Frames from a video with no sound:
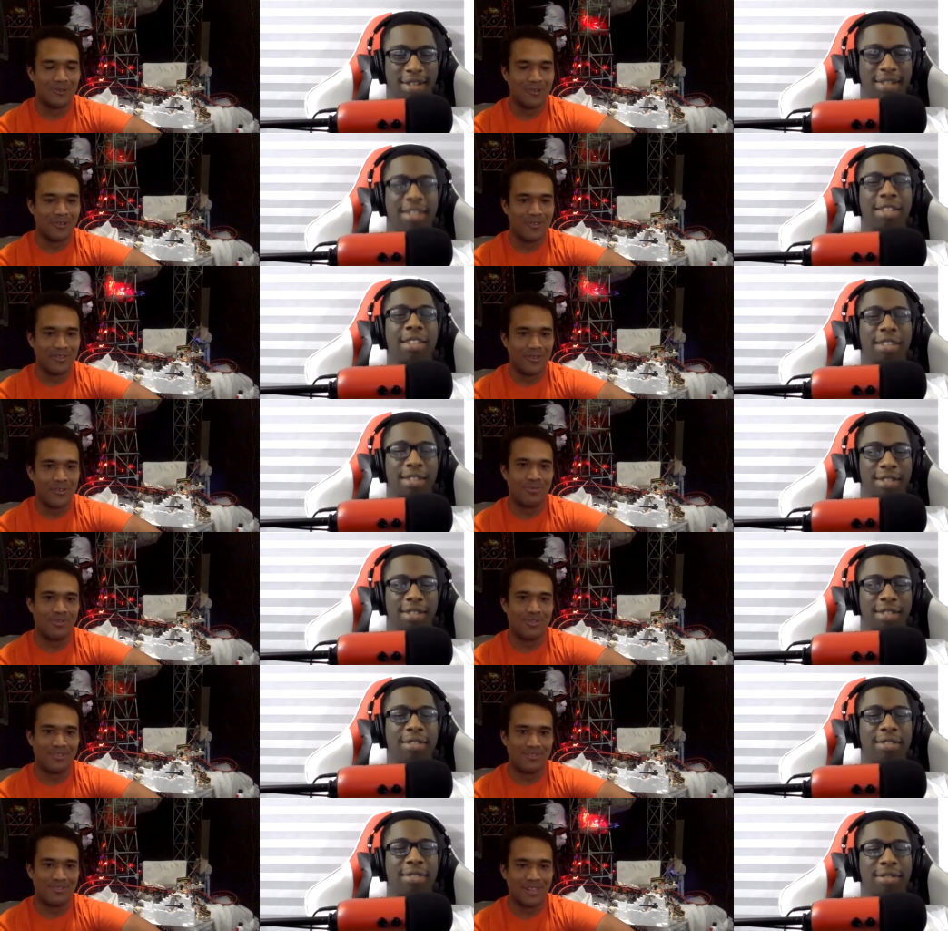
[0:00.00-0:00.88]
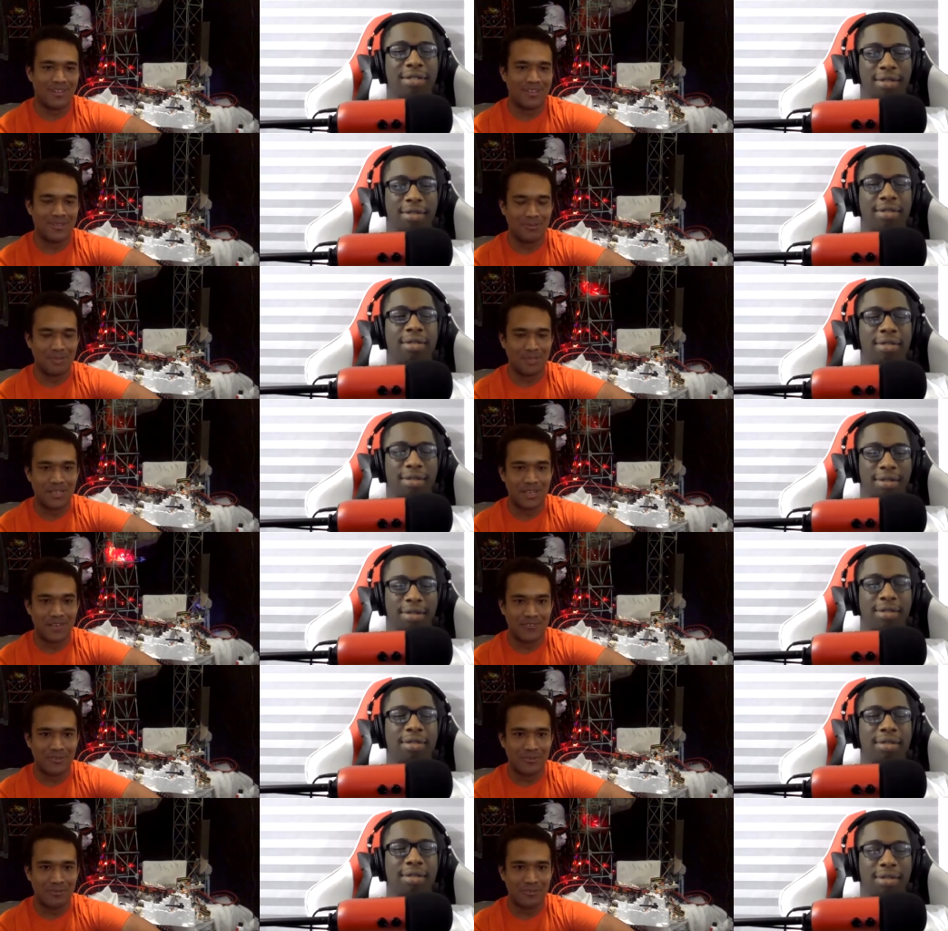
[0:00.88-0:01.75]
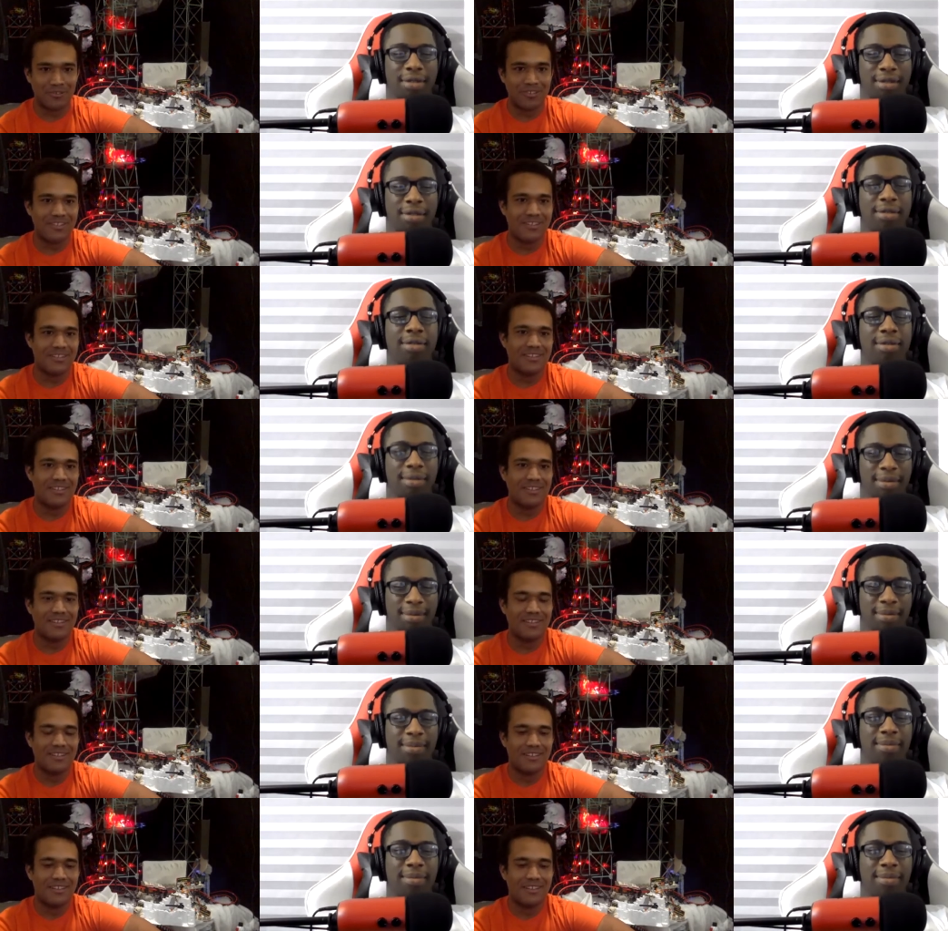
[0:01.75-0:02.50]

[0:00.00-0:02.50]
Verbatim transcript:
Speaker 1: those yeah. restraints to be comfortable. Mm-hmm.